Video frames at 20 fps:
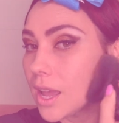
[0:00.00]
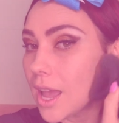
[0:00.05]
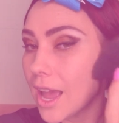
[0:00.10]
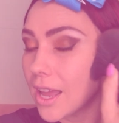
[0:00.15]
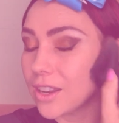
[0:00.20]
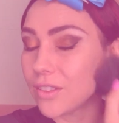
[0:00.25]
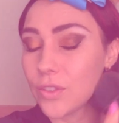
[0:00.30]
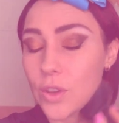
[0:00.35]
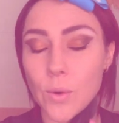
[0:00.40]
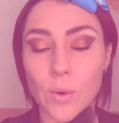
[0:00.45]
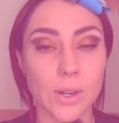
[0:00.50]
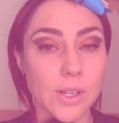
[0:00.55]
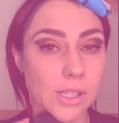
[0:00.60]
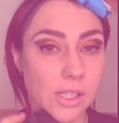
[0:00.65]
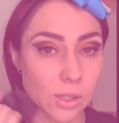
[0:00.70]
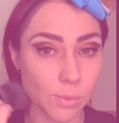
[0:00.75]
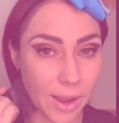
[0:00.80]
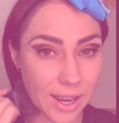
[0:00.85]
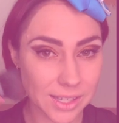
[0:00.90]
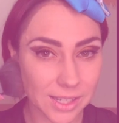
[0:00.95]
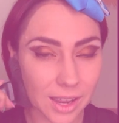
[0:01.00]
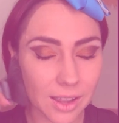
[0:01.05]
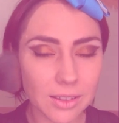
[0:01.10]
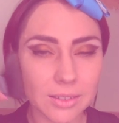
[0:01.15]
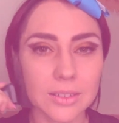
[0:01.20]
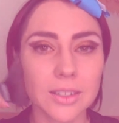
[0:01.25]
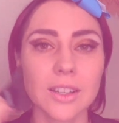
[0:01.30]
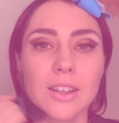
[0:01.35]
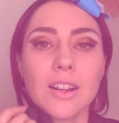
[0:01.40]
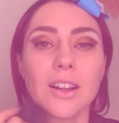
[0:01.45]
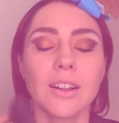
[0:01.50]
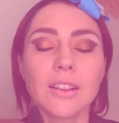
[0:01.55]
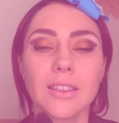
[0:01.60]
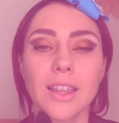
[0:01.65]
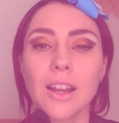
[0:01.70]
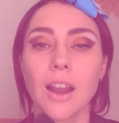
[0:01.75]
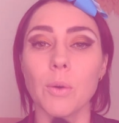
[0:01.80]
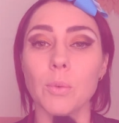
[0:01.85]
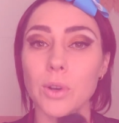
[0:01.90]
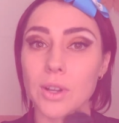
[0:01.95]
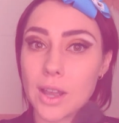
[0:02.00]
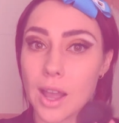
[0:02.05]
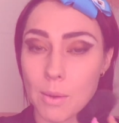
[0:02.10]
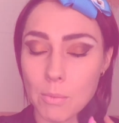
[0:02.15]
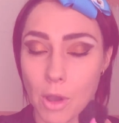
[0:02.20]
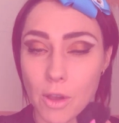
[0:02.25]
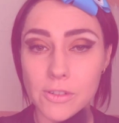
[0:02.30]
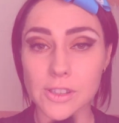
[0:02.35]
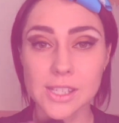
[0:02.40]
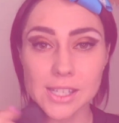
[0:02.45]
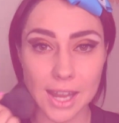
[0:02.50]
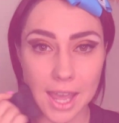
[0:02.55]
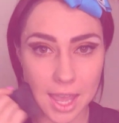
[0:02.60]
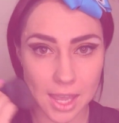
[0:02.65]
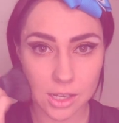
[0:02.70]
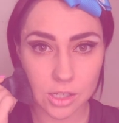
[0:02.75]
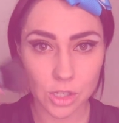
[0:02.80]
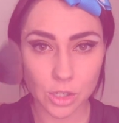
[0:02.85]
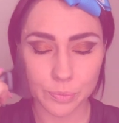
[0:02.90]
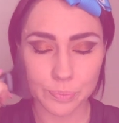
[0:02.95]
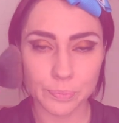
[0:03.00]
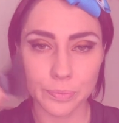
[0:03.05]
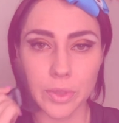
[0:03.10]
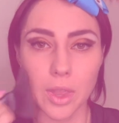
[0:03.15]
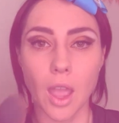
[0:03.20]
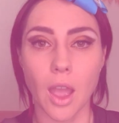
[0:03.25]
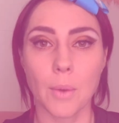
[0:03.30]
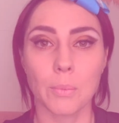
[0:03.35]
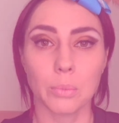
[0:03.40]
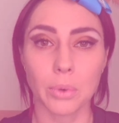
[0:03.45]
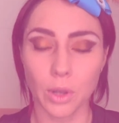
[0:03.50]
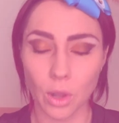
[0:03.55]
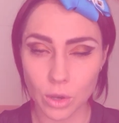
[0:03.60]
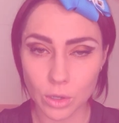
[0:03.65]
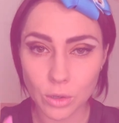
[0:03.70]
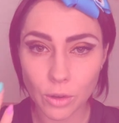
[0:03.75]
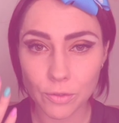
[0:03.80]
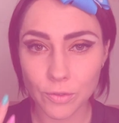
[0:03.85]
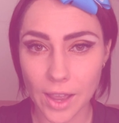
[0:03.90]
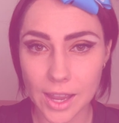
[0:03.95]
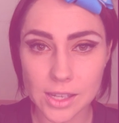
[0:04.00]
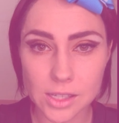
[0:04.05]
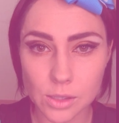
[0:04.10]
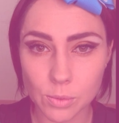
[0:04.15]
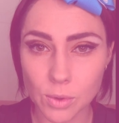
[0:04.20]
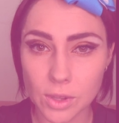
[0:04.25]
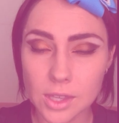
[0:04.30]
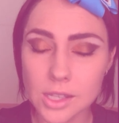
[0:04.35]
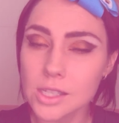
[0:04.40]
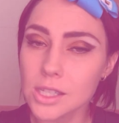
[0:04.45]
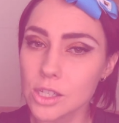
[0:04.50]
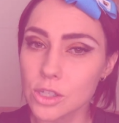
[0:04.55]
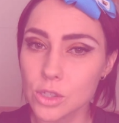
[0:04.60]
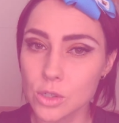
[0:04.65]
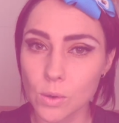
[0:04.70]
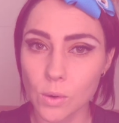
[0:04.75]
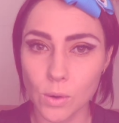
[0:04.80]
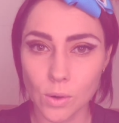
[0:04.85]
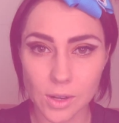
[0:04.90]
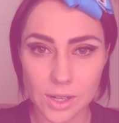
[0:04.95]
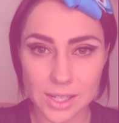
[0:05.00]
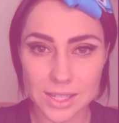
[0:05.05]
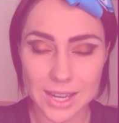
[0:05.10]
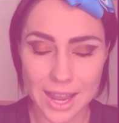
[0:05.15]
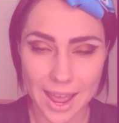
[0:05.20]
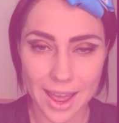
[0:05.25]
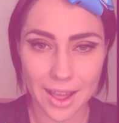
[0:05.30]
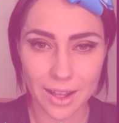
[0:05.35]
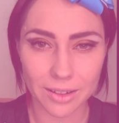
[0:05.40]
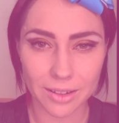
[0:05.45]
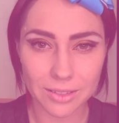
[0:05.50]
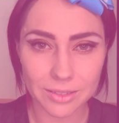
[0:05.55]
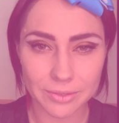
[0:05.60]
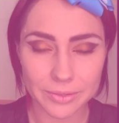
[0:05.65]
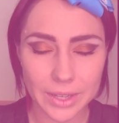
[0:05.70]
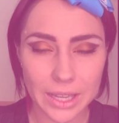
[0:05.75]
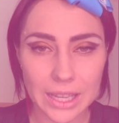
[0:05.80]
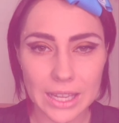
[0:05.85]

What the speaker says: And if you're a sweater, then I would come off stage, blot your face with a tissue or a towel,